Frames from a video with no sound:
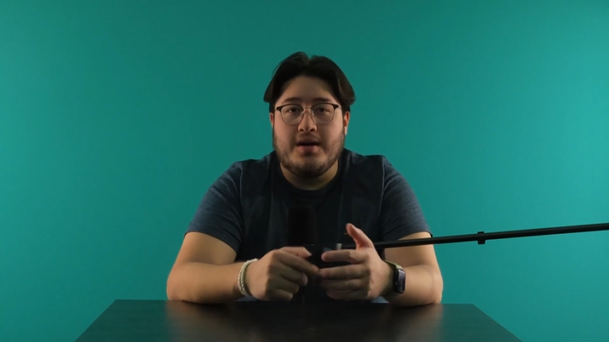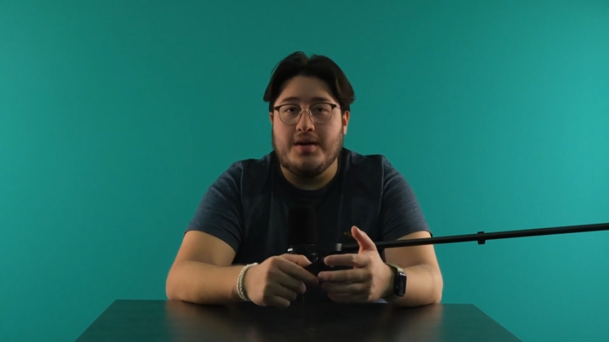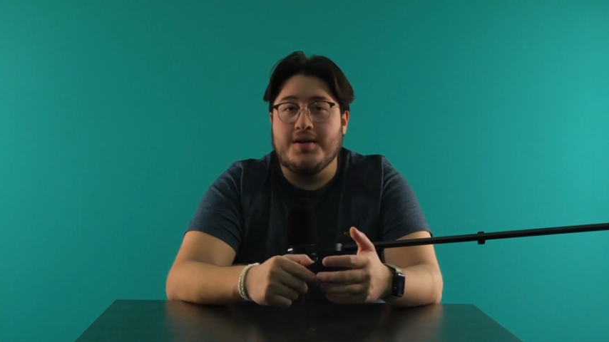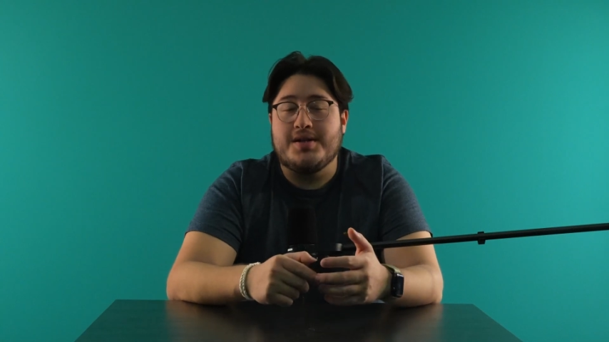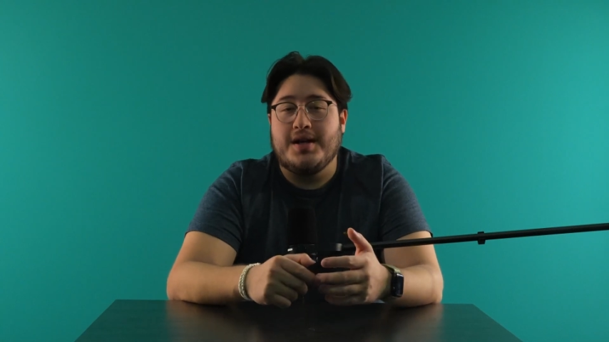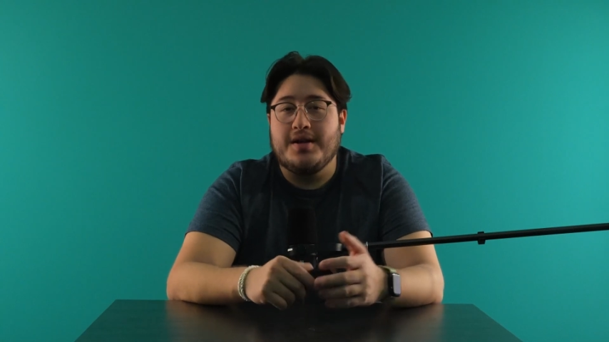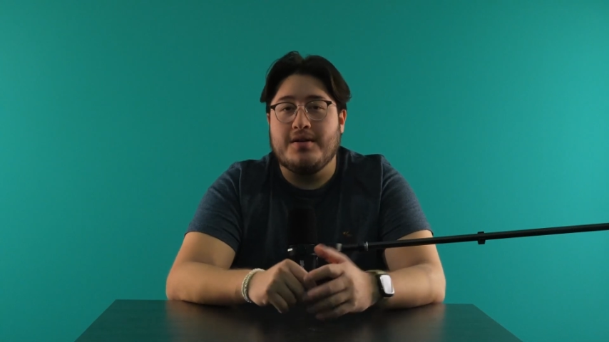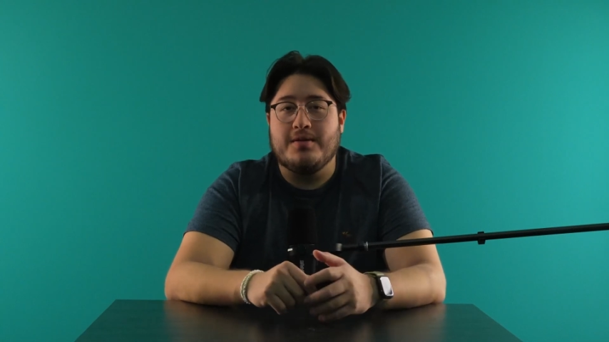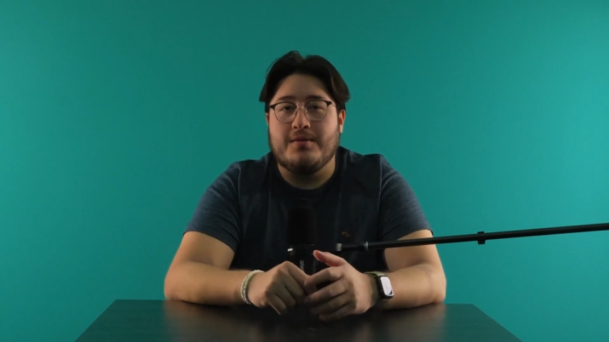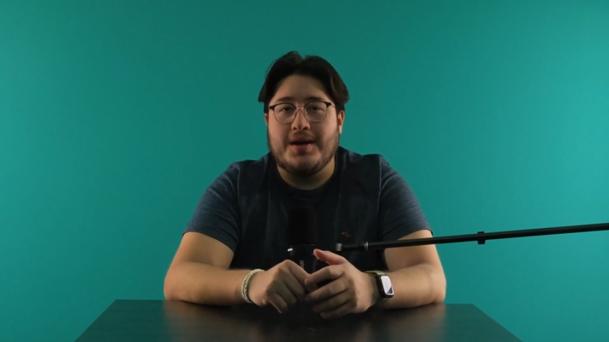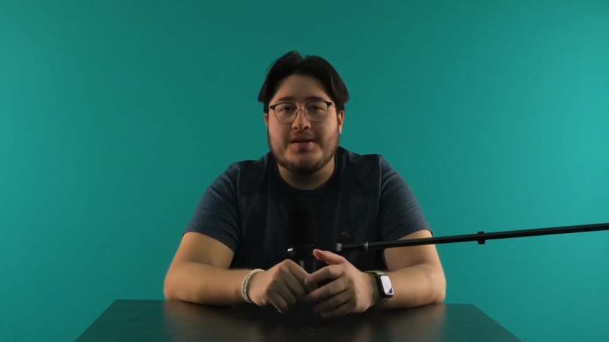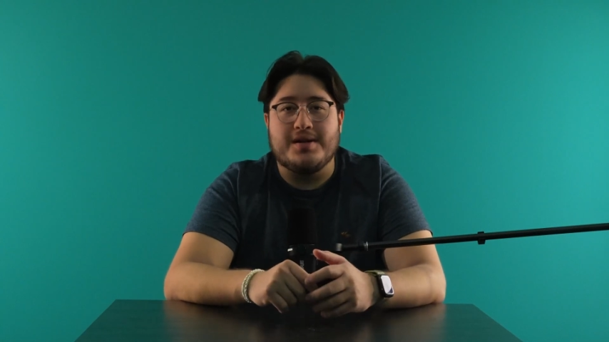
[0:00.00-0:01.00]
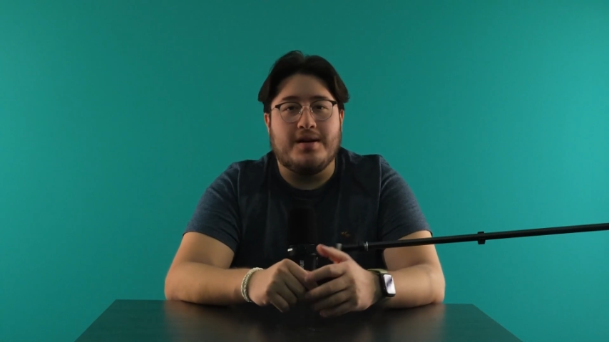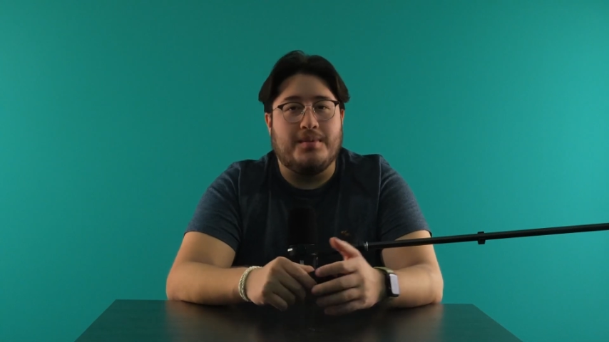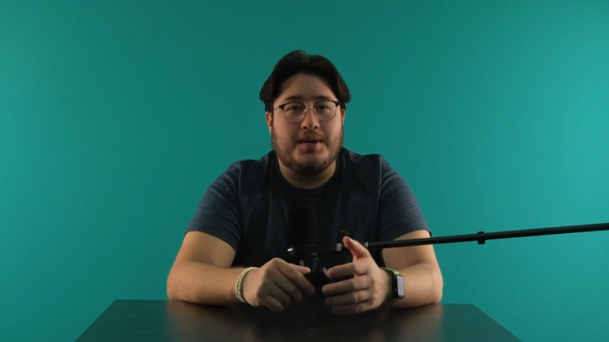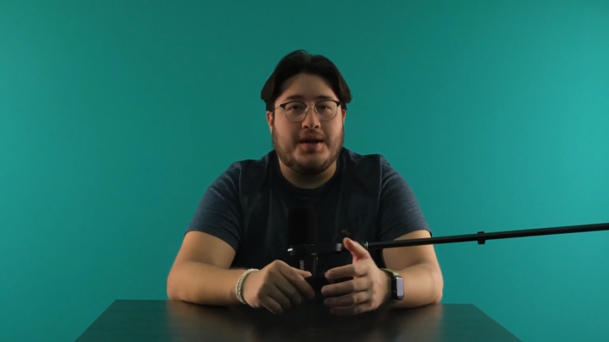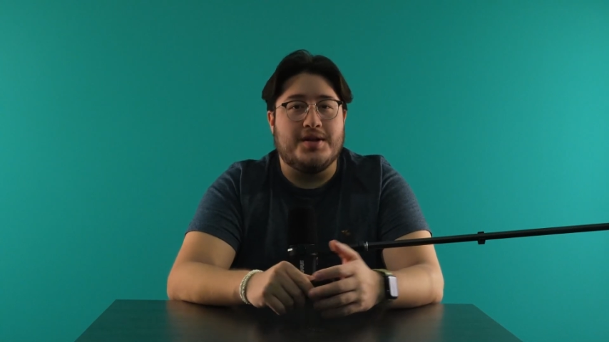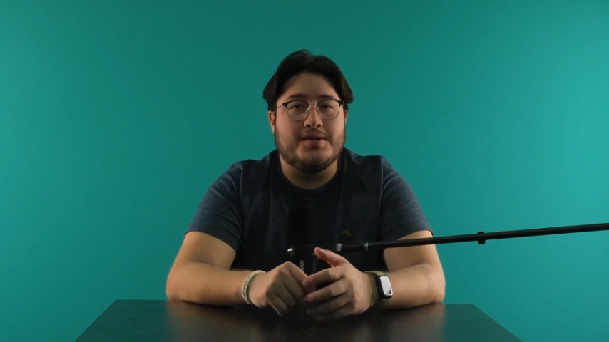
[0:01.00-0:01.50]
understanding your rights and
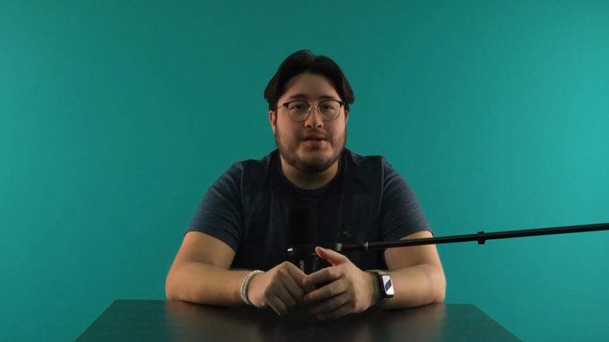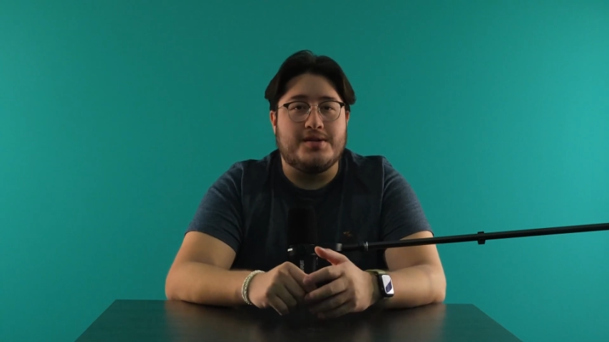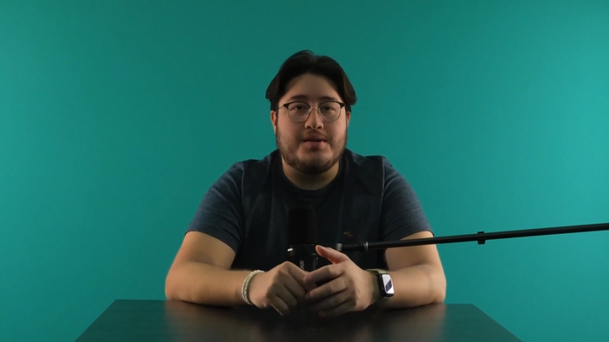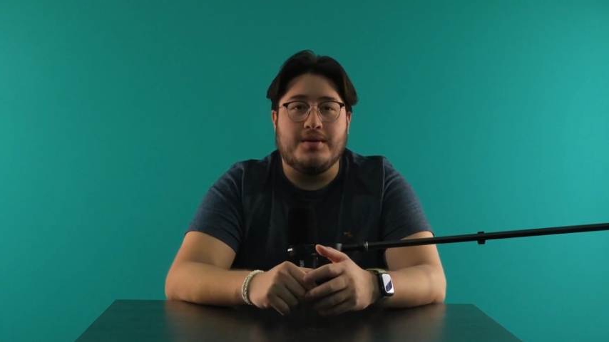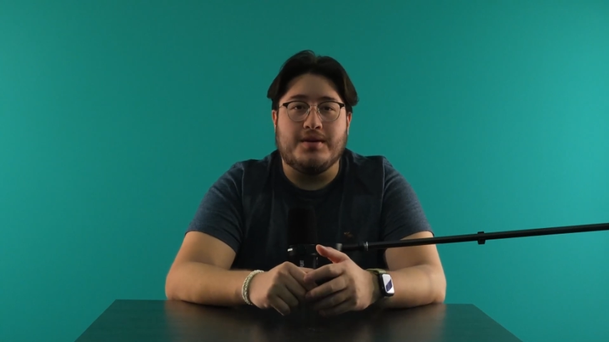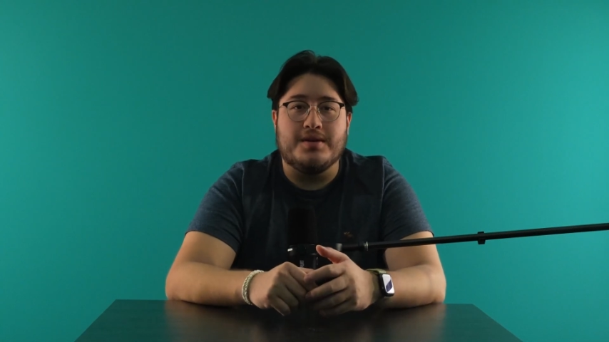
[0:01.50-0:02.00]
obligations during